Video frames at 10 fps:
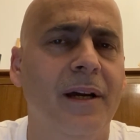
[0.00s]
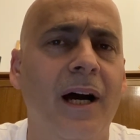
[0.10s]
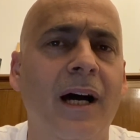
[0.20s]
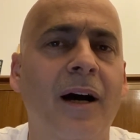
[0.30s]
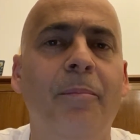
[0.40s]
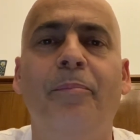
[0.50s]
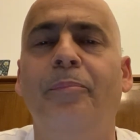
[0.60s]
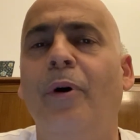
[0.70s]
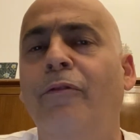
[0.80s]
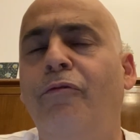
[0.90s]

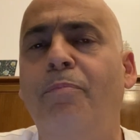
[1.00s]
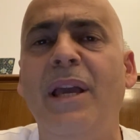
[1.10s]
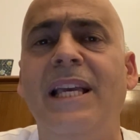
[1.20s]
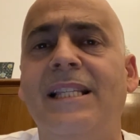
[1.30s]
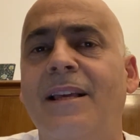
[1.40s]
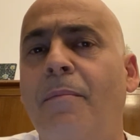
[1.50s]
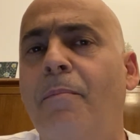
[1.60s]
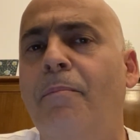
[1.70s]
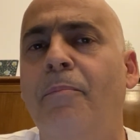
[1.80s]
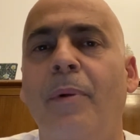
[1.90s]
um, of peace and
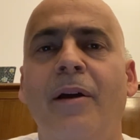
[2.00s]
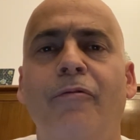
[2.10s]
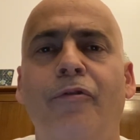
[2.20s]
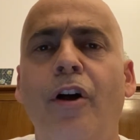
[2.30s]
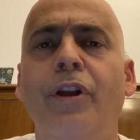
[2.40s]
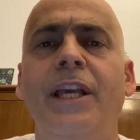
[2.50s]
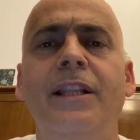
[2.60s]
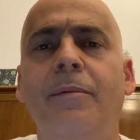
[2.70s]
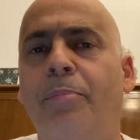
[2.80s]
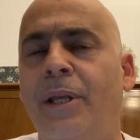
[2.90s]
uh, very
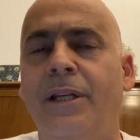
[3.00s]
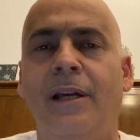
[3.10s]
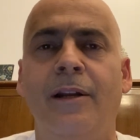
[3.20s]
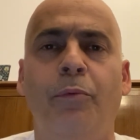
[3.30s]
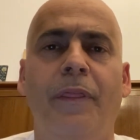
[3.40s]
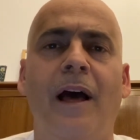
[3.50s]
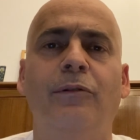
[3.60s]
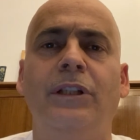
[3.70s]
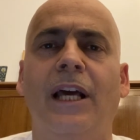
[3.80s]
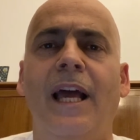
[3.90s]
independent
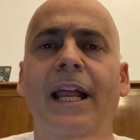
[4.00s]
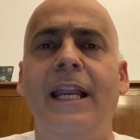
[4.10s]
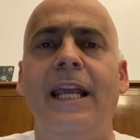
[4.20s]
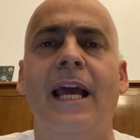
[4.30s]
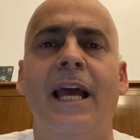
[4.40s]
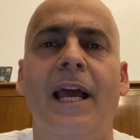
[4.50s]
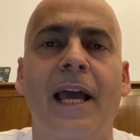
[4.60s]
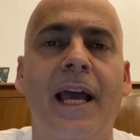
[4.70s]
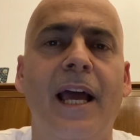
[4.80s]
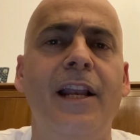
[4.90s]
without any uh,
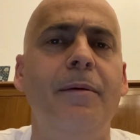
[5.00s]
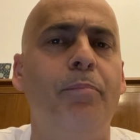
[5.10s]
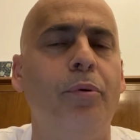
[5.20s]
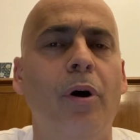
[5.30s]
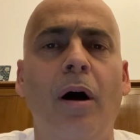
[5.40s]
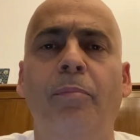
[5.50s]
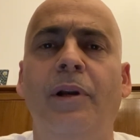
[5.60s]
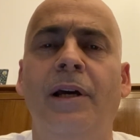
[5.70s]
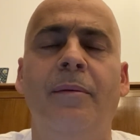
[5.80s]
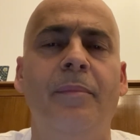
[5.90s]
uh, any
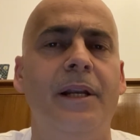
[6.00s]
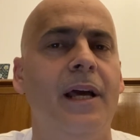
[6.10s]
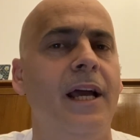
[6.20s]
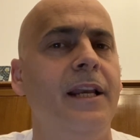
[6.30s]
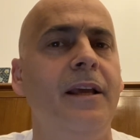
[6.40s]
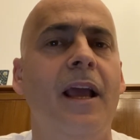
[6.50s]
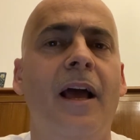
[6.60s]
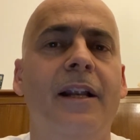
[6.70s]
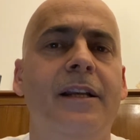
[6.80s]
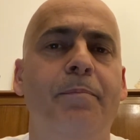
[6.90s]
problem and any uh,